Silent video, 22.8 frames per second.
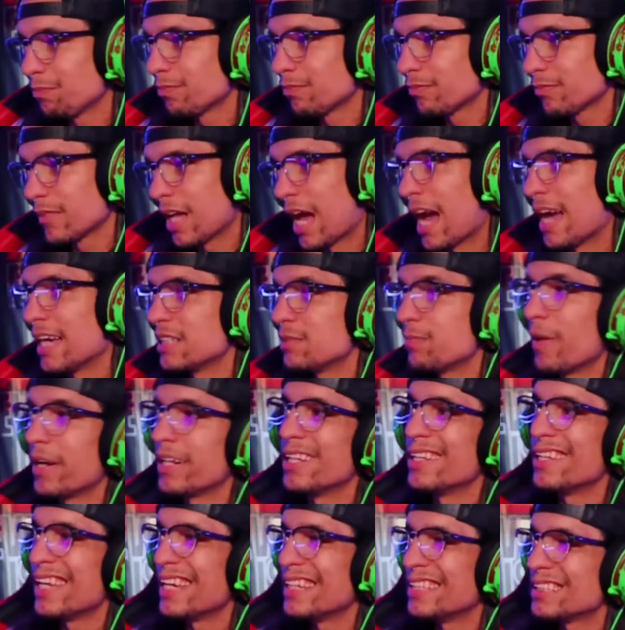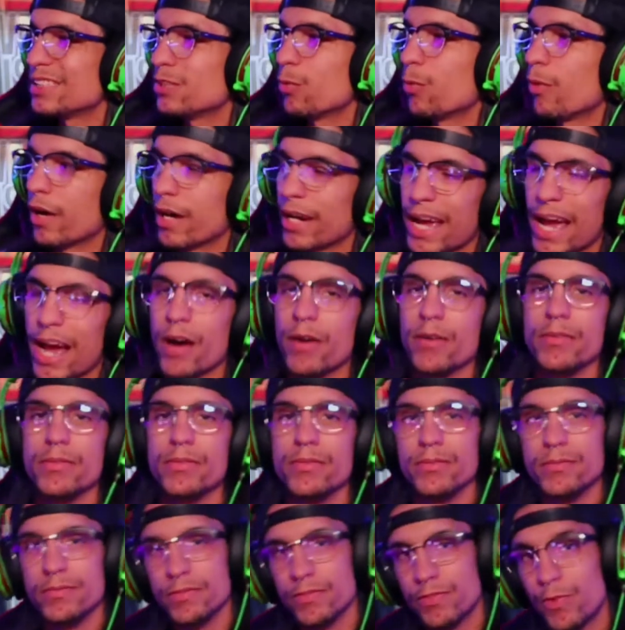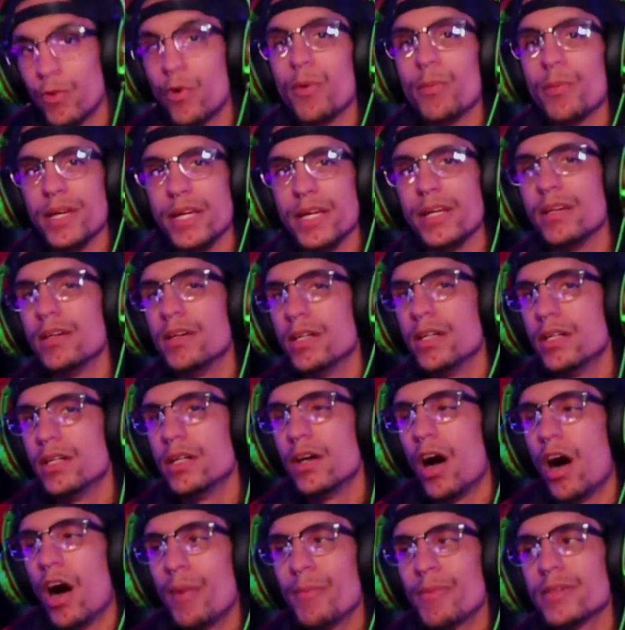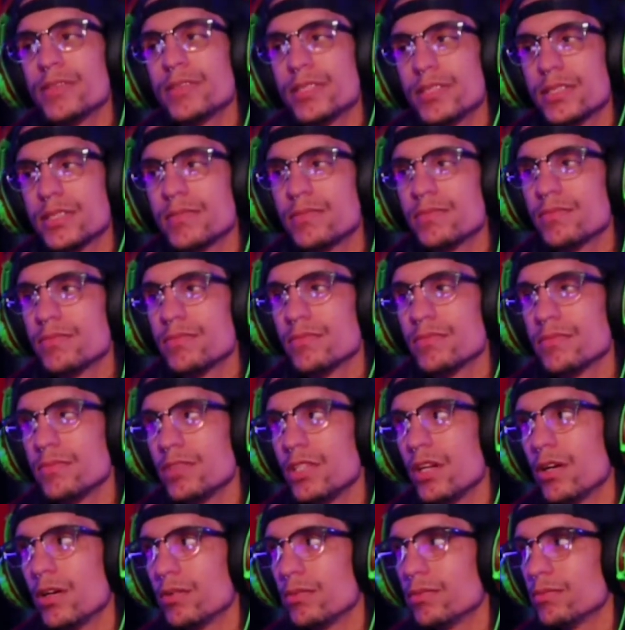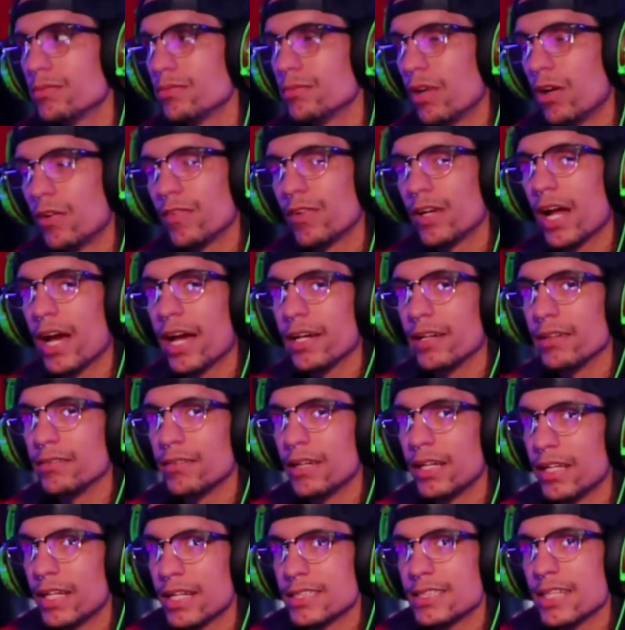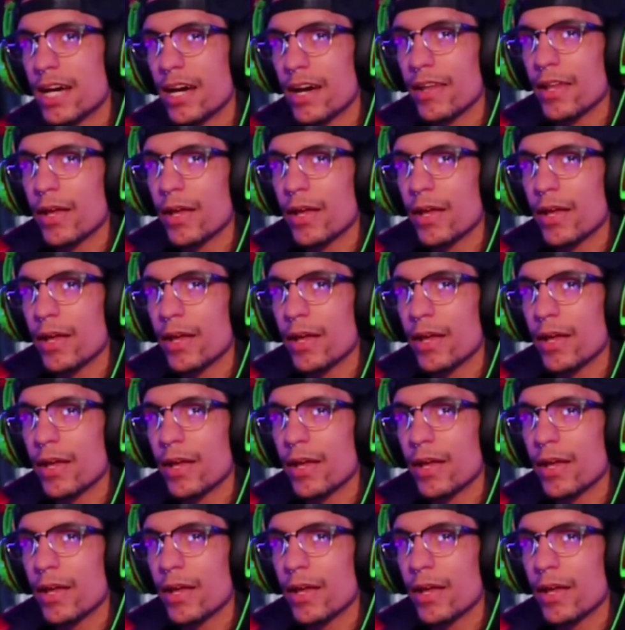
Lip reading: I expected things to work out for me almost, you know, overnight. And that's not how that